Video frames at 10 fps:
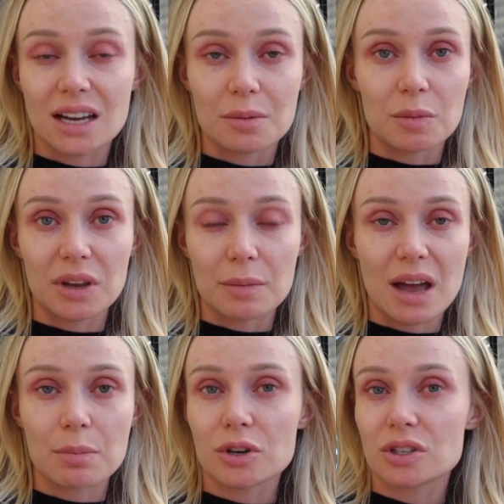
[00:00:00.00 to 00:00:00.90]
I'm a big
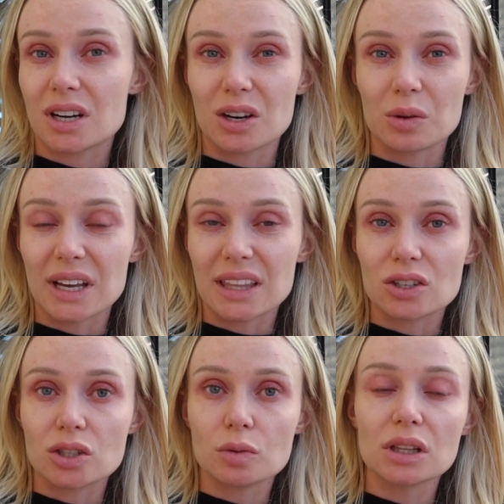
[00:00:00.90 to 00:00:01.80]
matte person. I don't like the
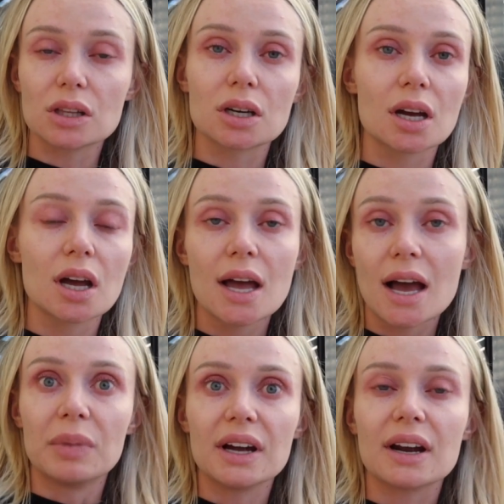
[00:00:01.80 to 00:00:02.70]
dewy look,
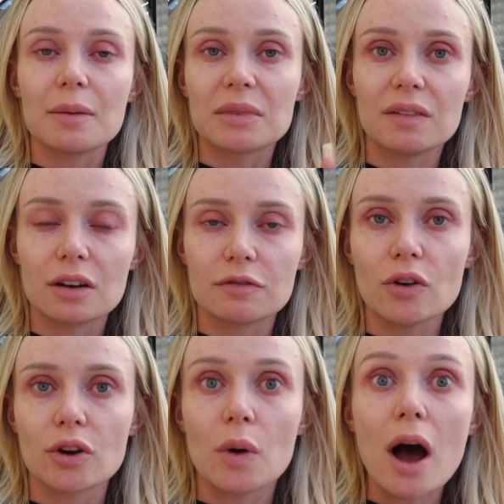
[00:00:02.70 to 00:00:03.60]
but I'm giving a
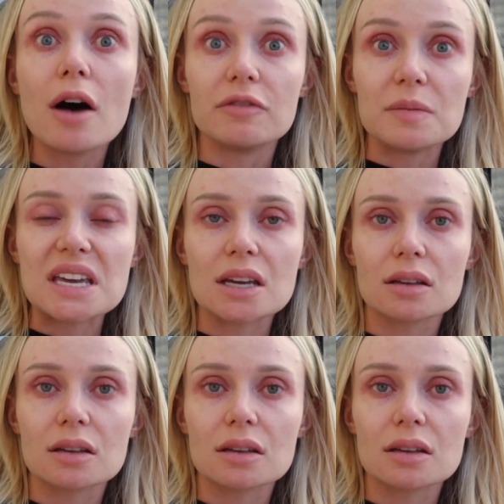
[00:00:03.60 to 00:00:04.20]
photo of me.